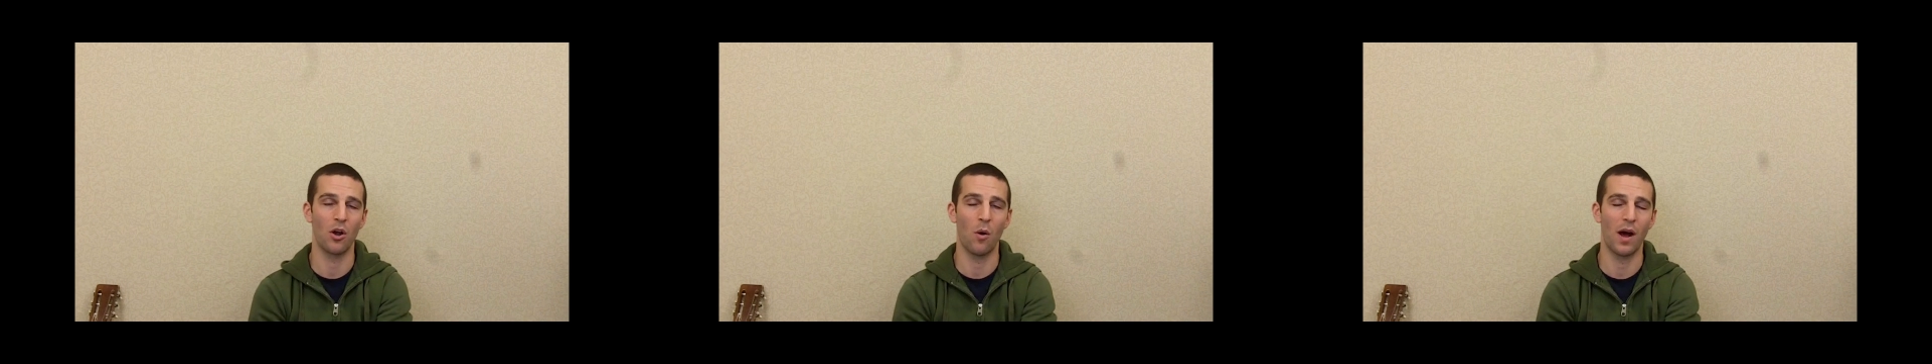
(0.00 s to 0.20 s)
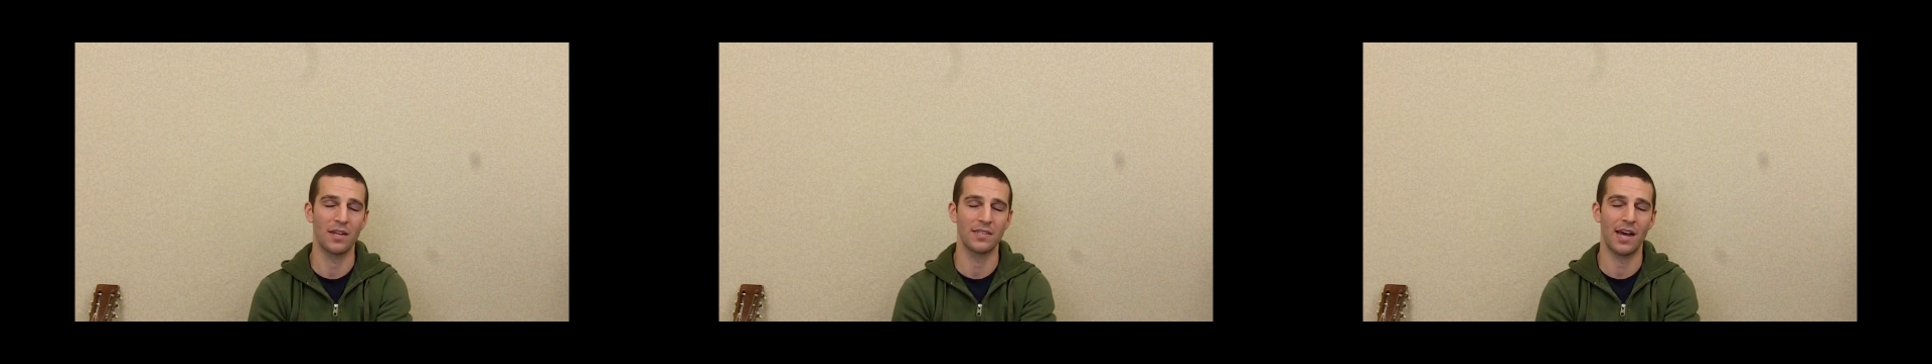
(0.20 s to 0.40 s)

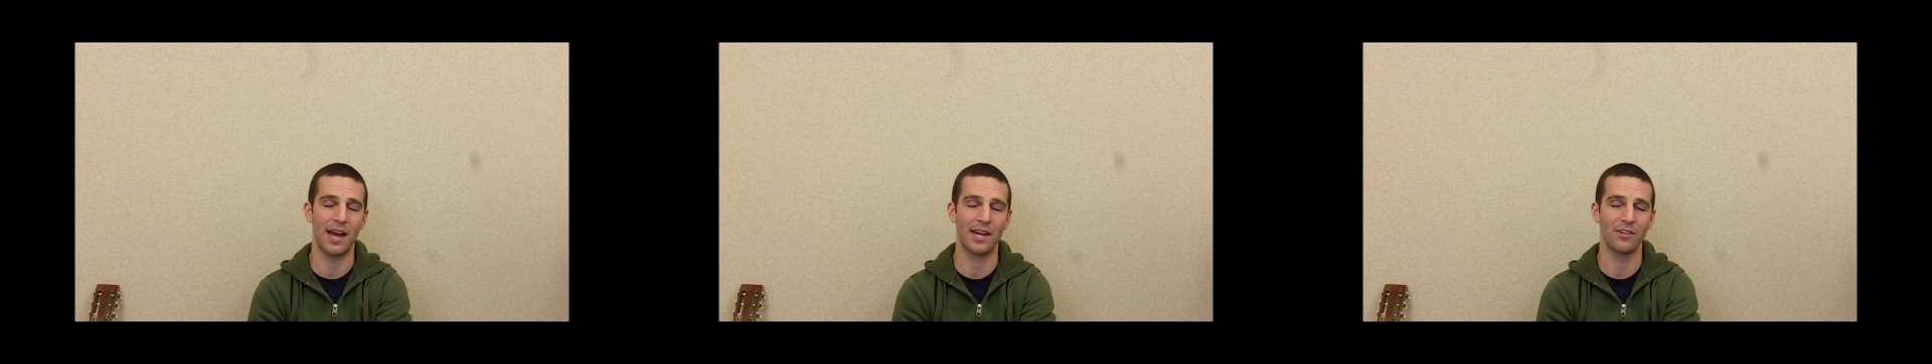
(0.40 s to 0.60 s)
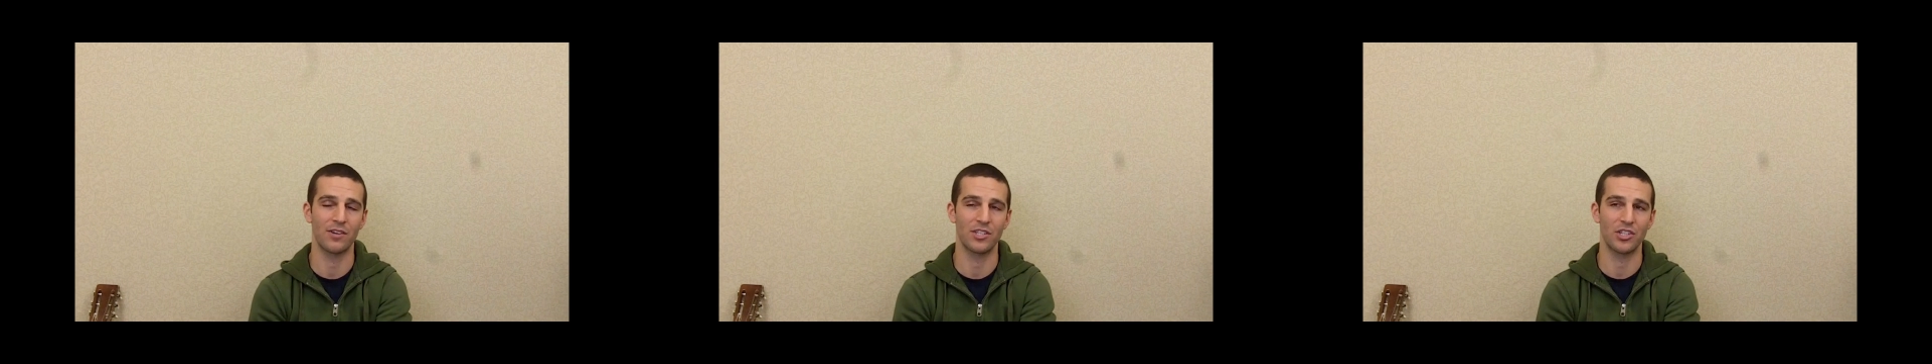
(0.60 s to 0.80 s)
go on to
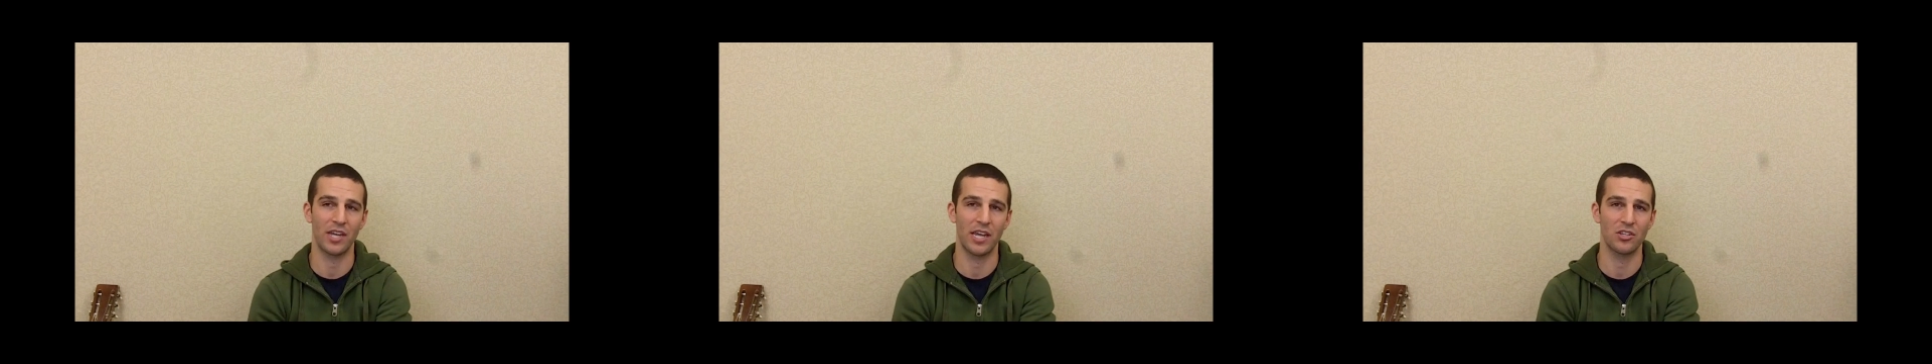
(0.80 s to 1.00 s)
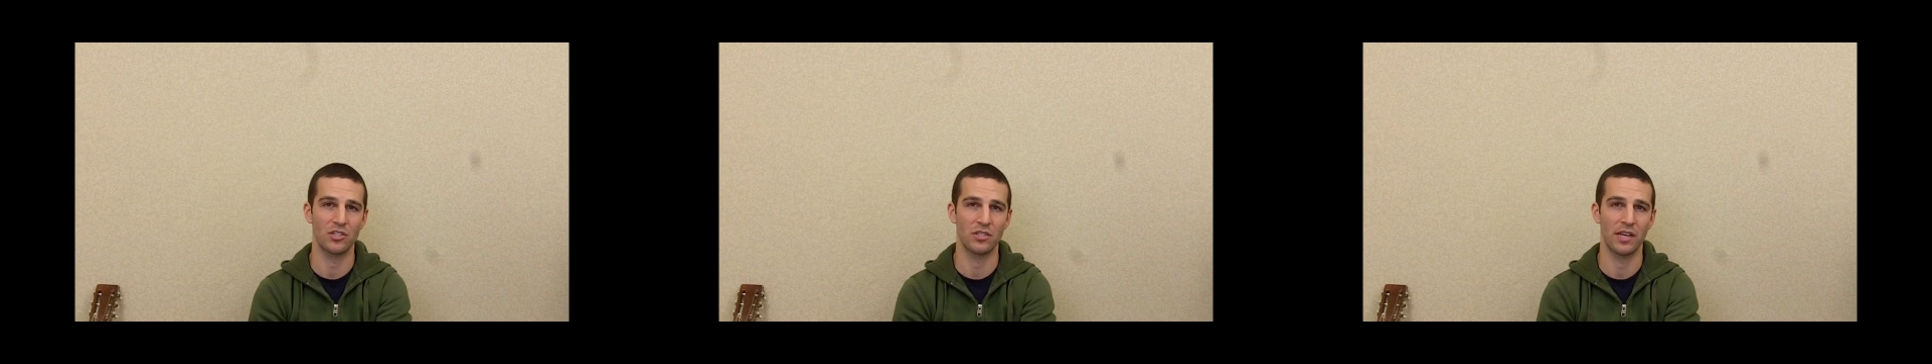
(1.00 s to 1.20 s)
higher
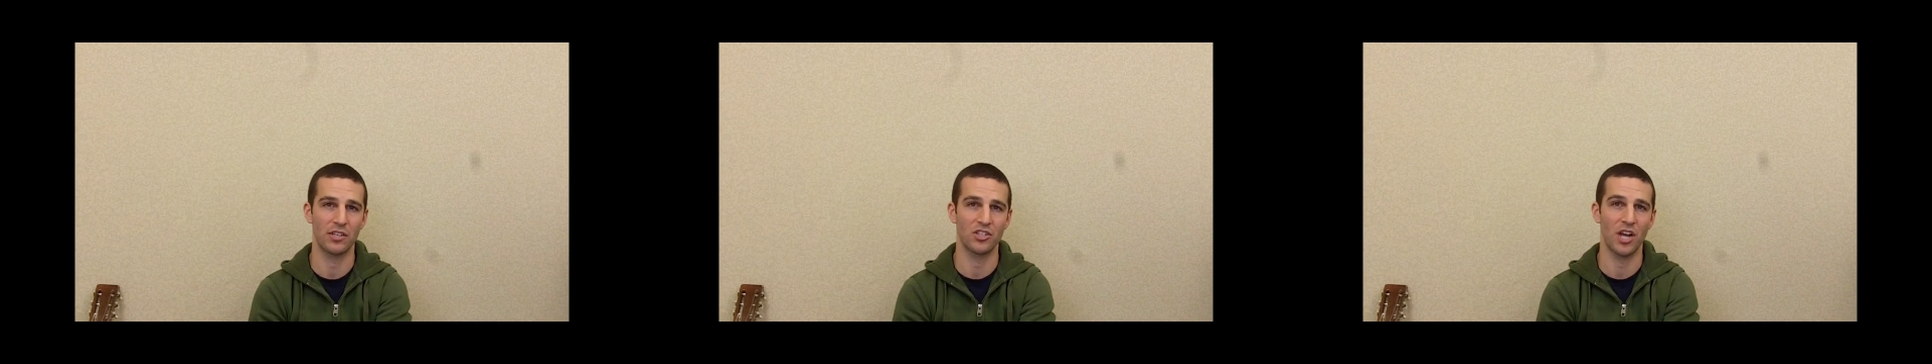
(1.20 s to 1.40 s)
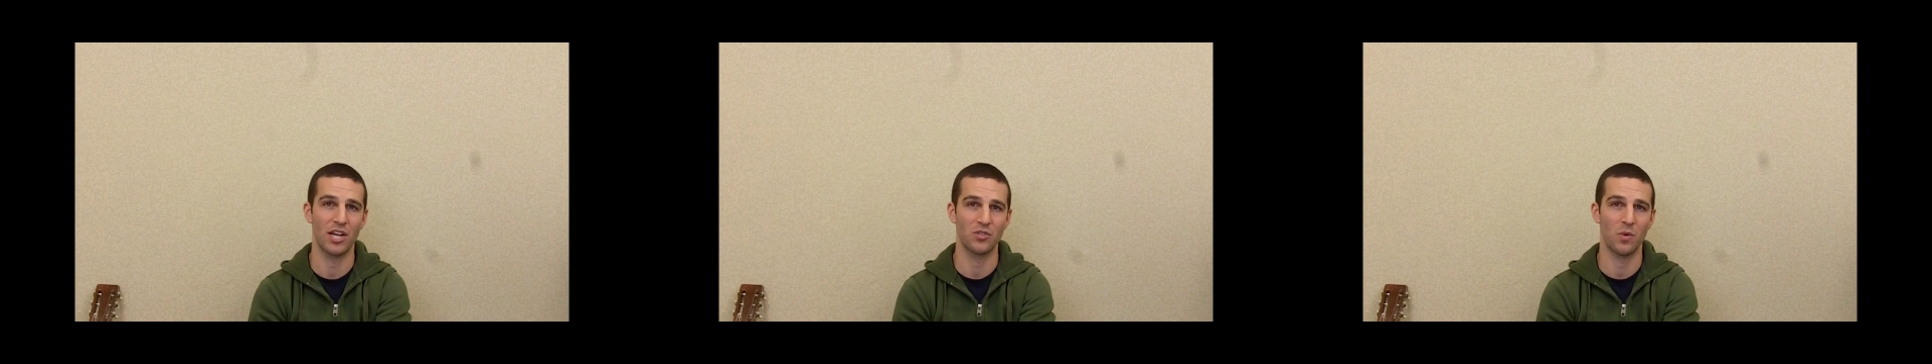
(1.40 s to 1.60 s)
education
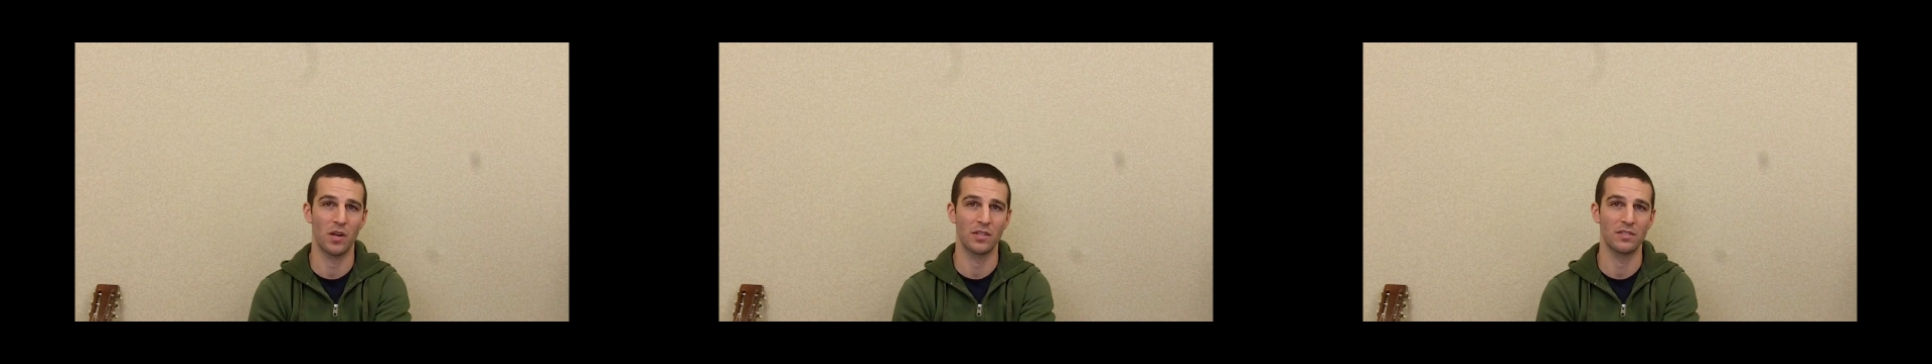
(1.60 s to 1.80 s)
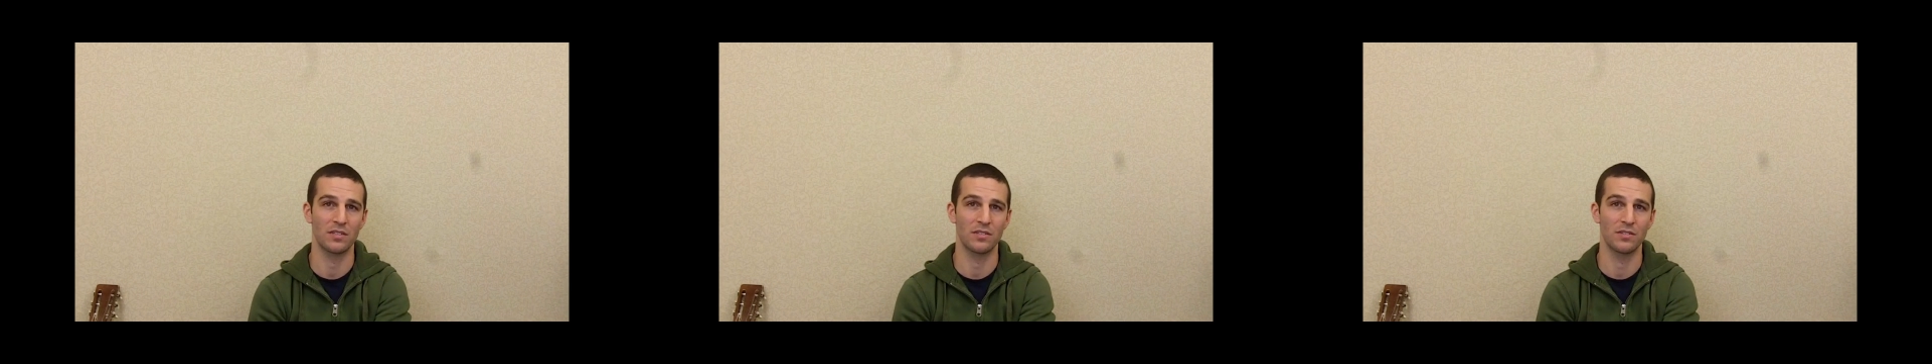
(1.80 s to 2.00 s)
like Josh
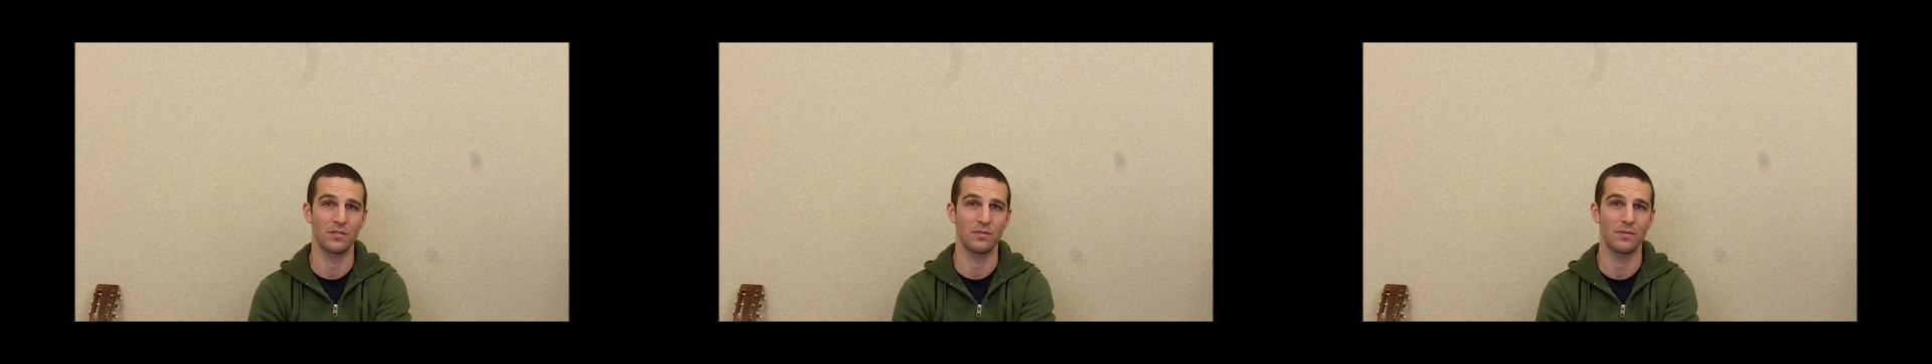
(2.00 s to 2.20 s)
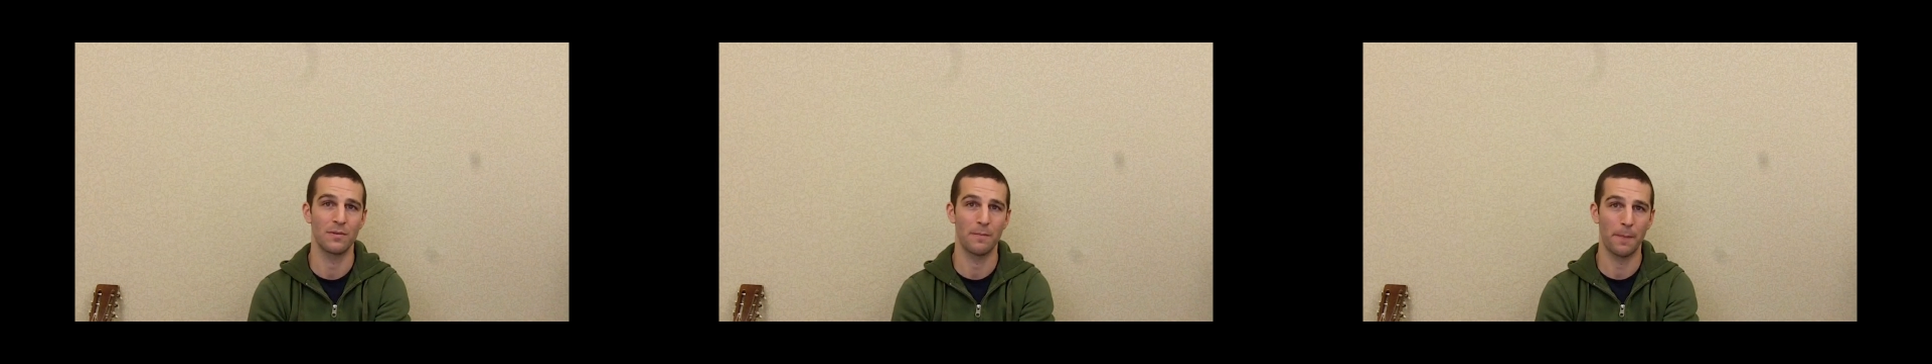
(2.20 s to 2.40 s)
wanted to do.